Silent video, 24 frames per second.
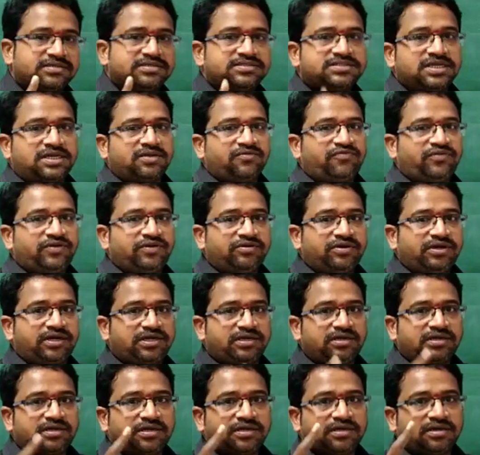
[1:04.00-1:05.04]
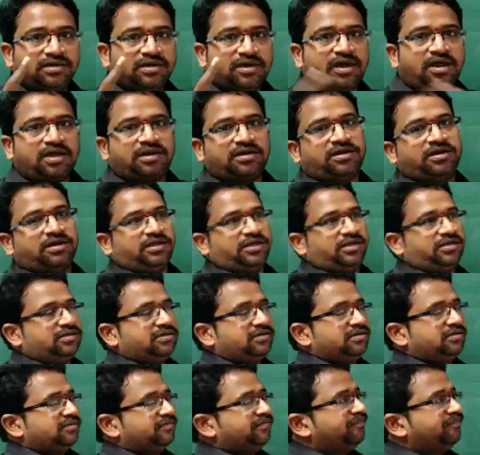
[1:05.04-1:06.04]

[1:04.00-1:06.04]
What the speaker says: sulfuric, organic.